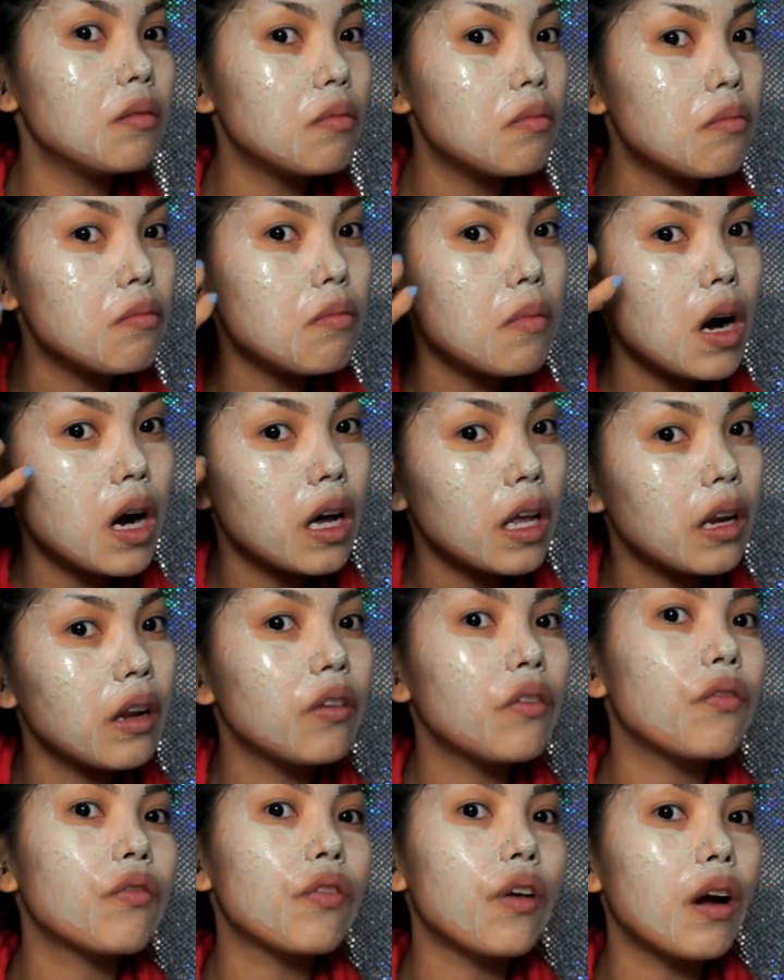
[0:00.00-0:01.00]
mud
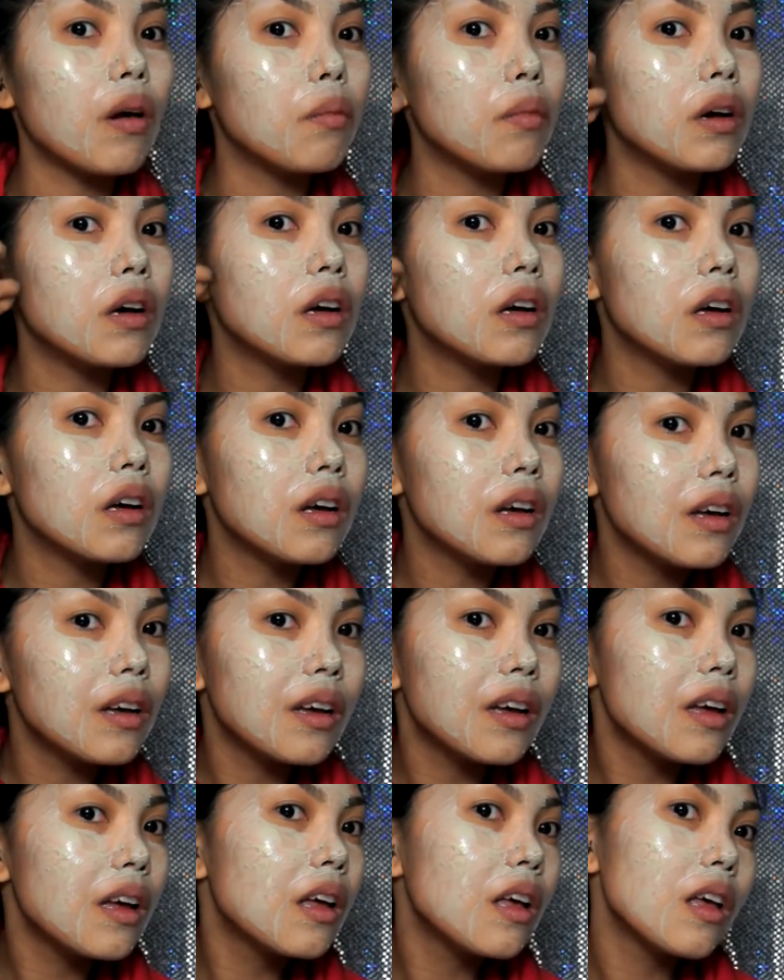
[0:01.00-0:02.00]
from
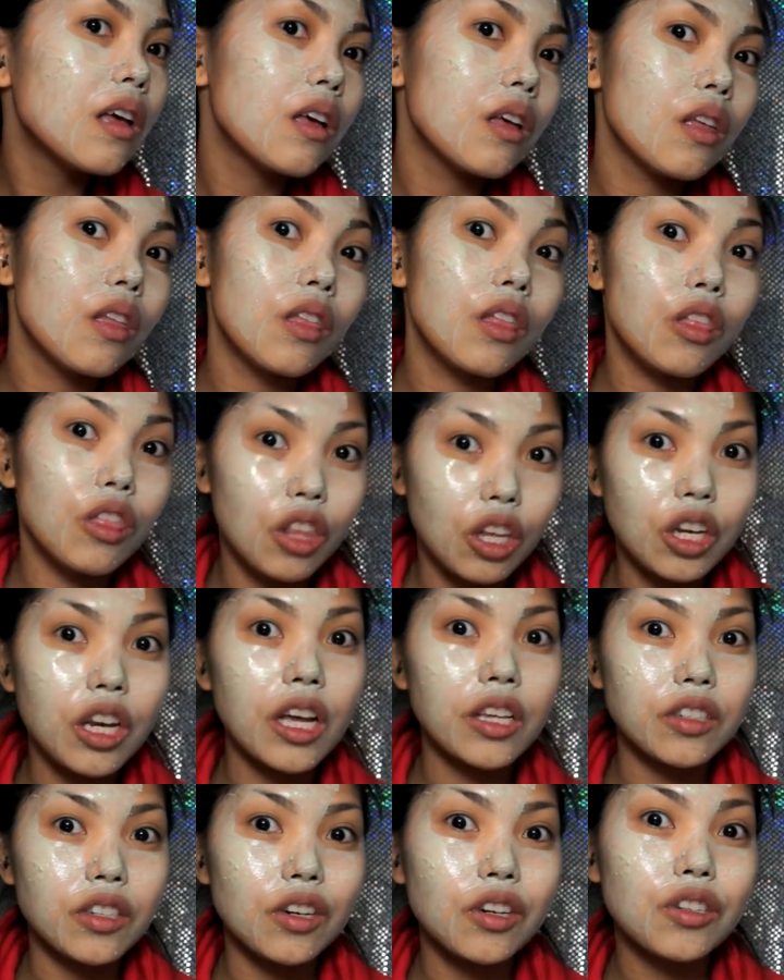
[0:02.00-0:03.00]
the
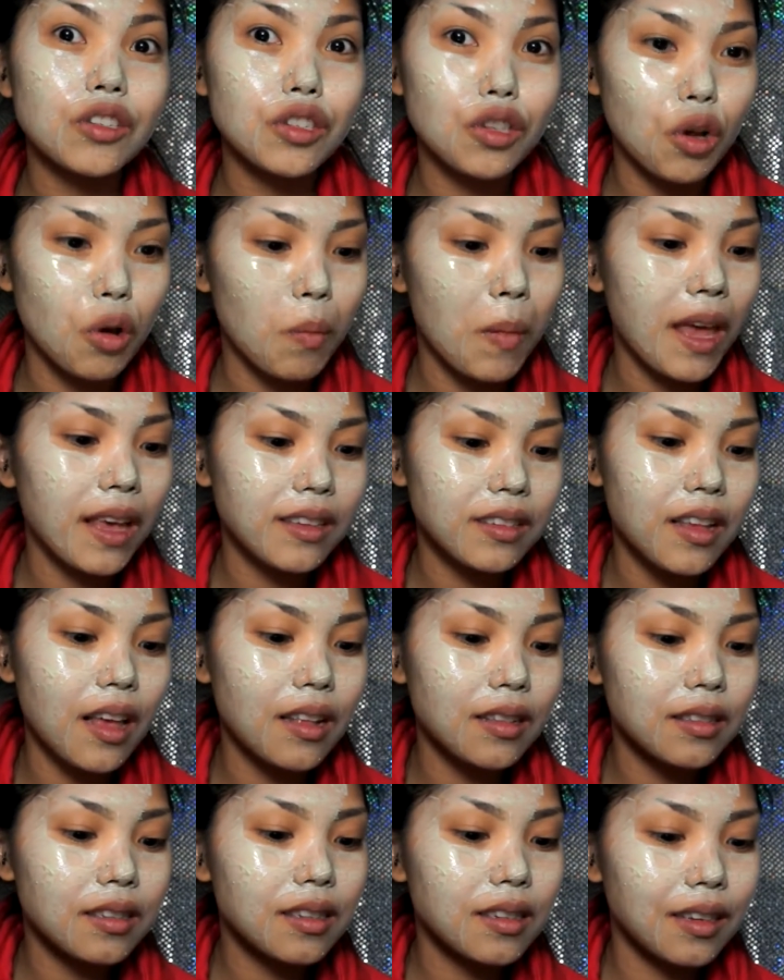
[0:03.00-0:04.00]
desert, so it makes
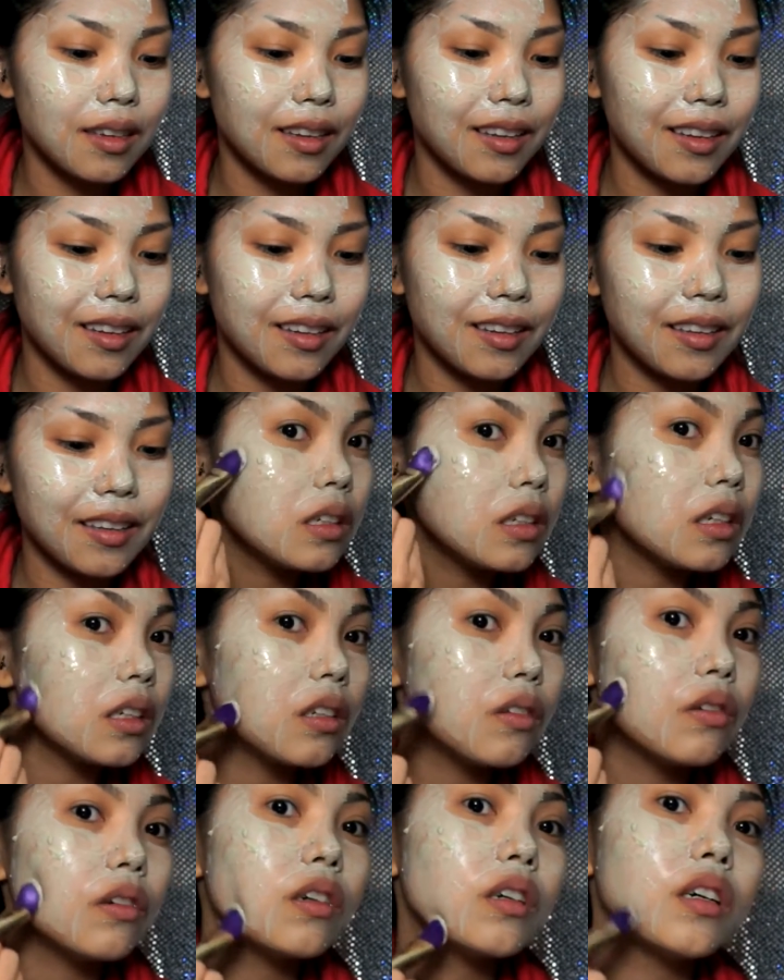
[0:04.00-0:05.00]
sense. It
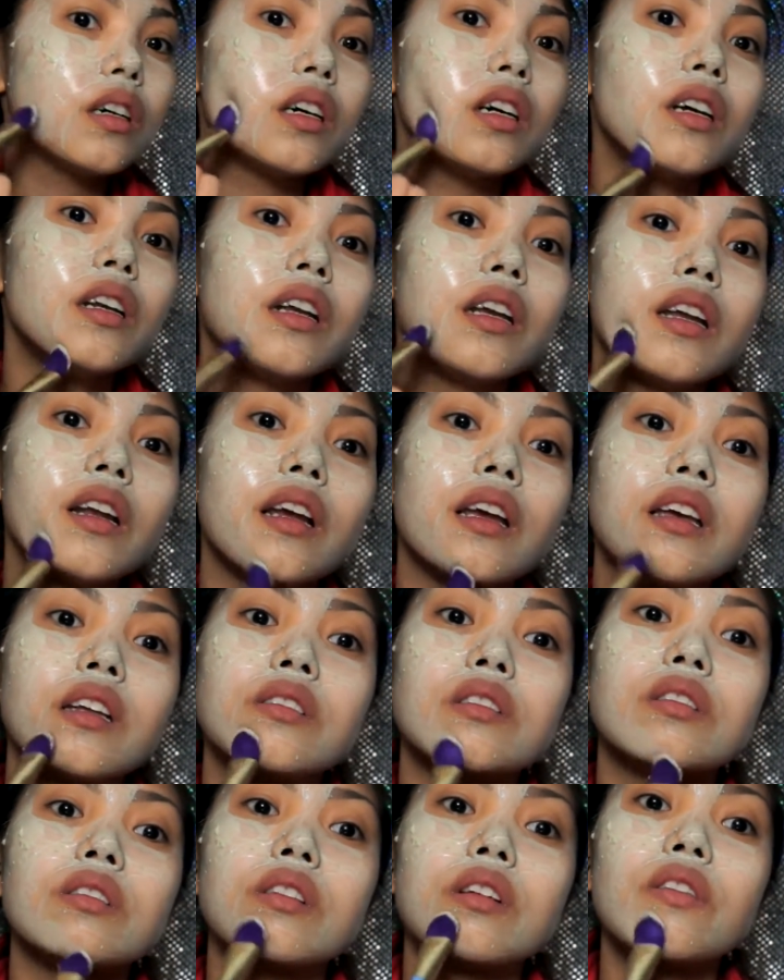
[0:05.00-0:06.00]
does feel good, and I can
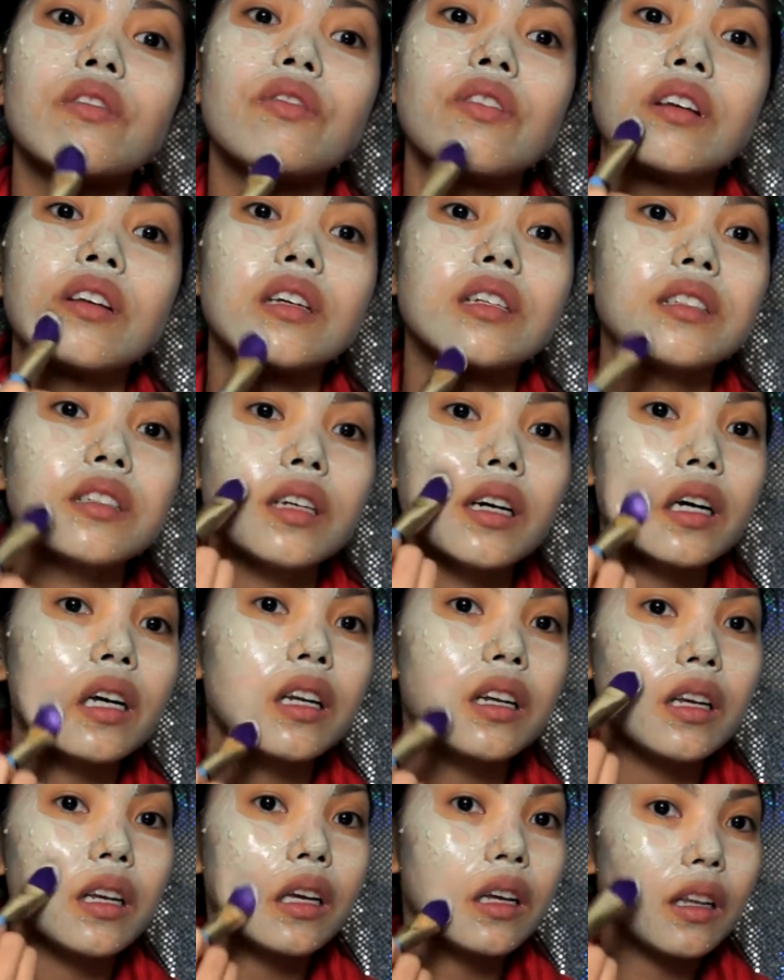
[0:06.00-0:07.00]
totally feel it
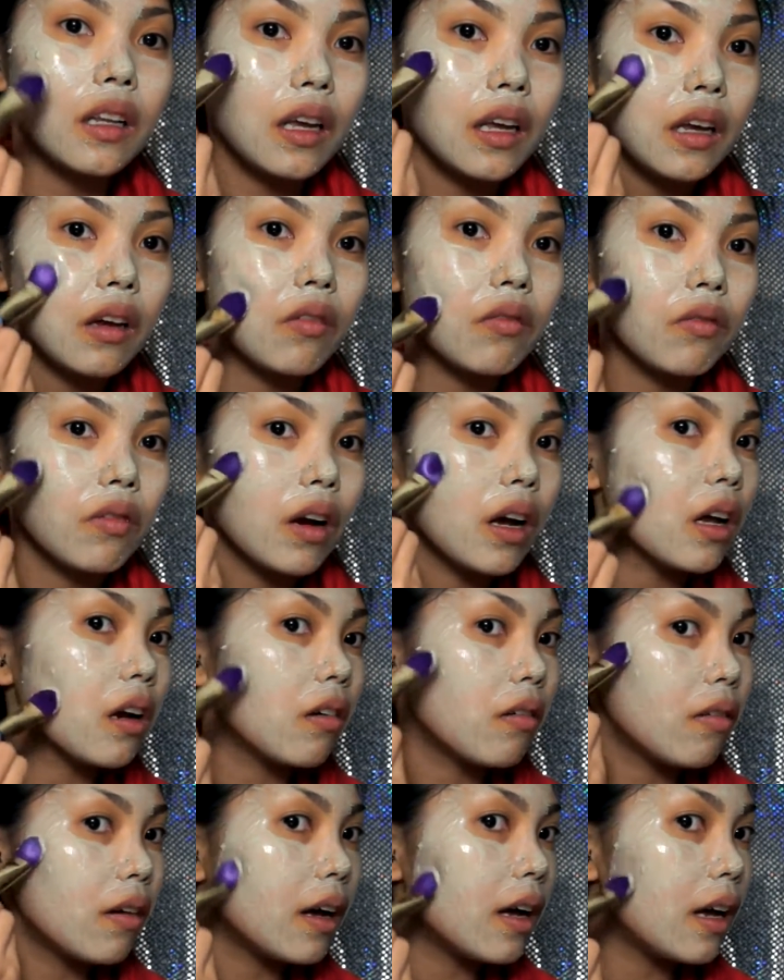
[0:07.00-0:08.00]
tightening like right
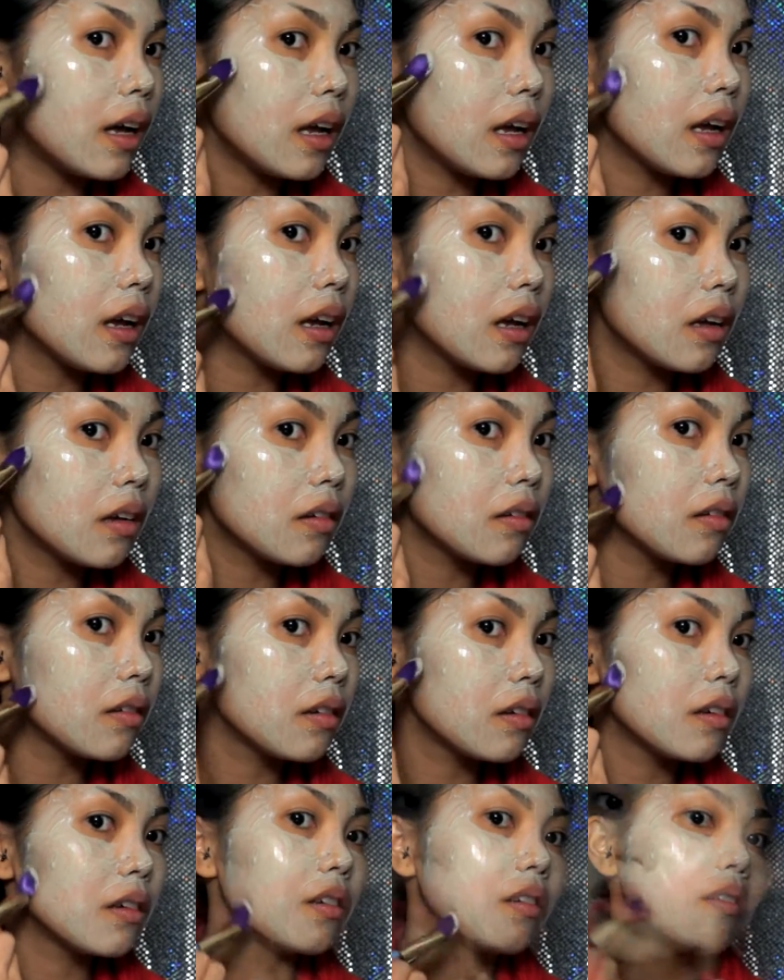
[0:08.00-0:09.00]
away.
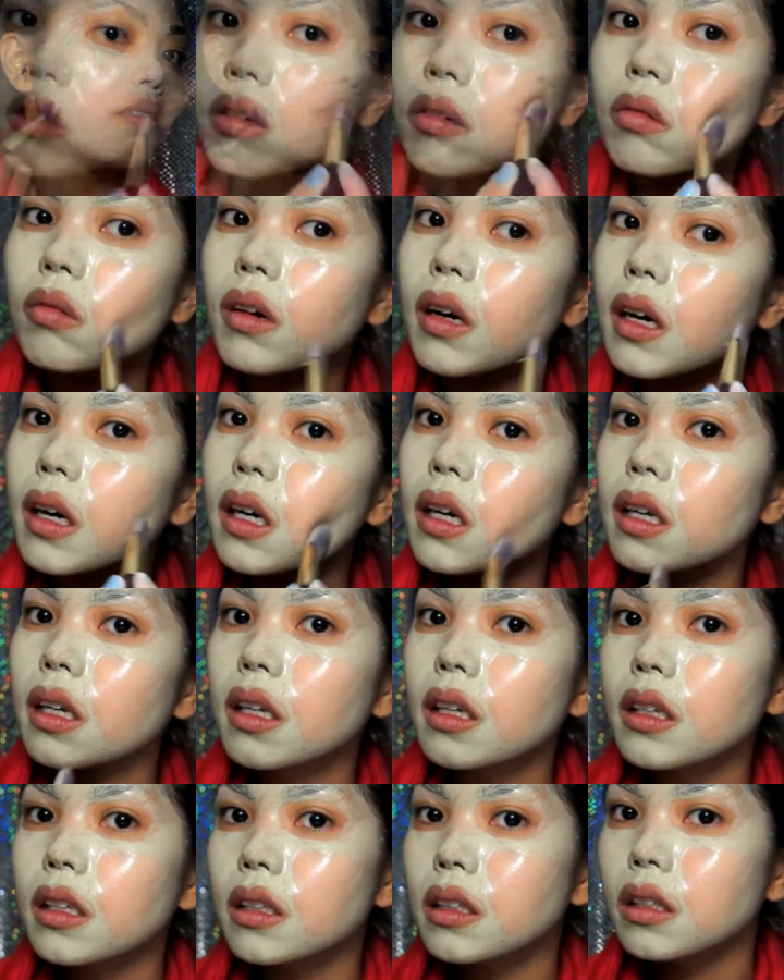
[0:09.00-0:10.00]
I don't know
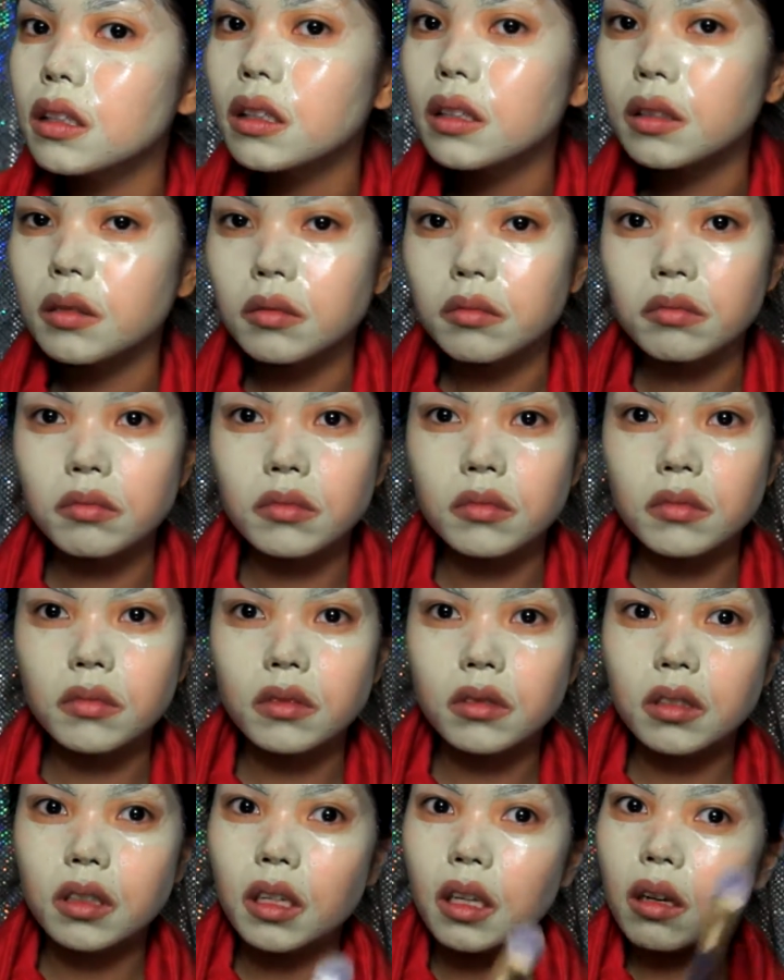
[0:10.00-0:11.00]
why
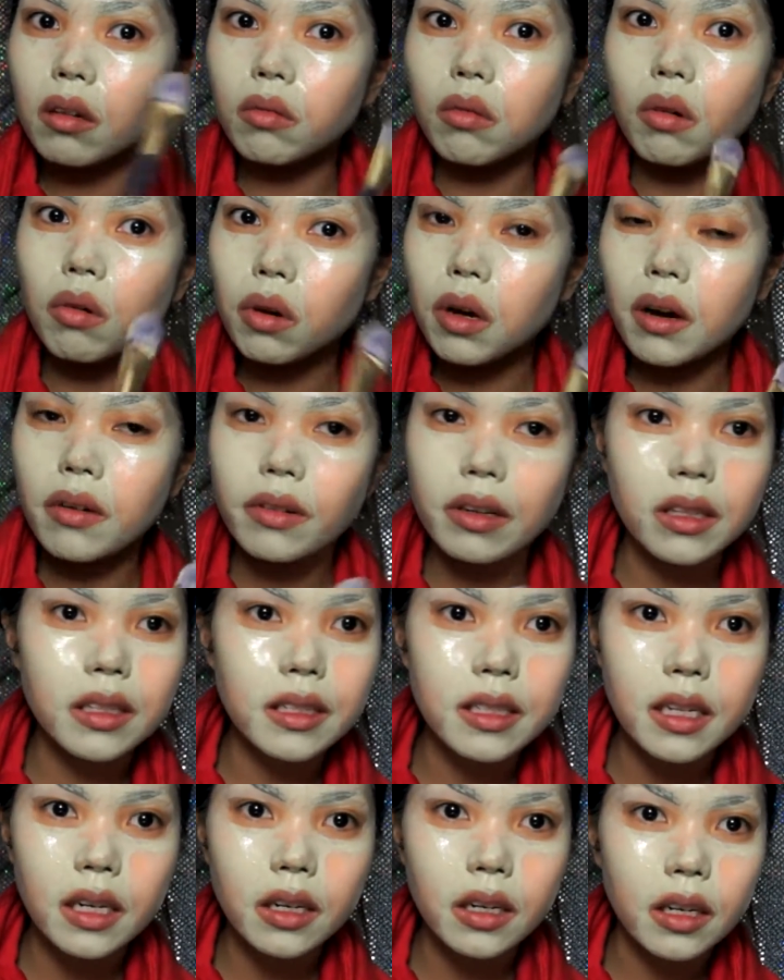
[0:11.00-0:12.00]
it won't cover
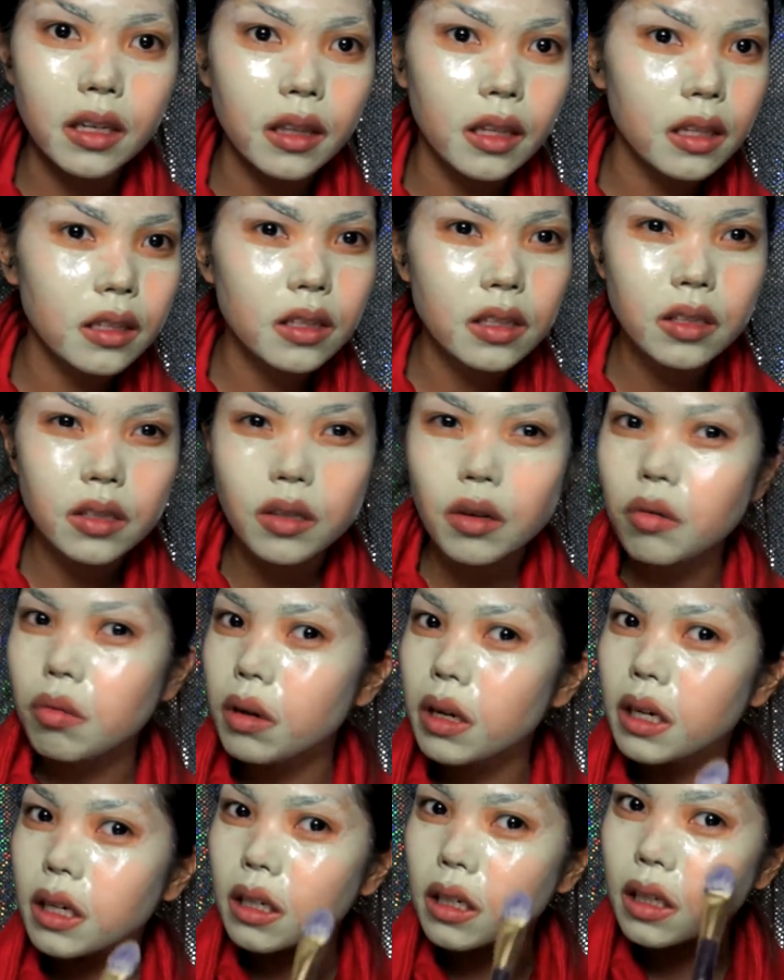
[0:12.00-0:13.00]
this area. That's so
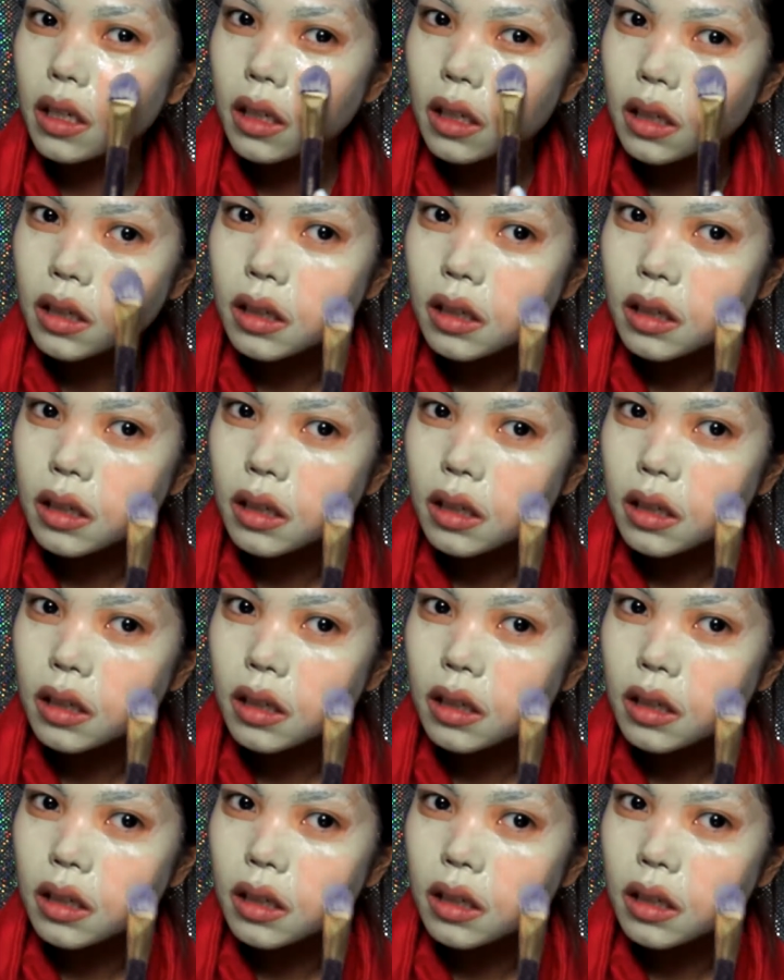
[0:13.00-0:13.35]
weird.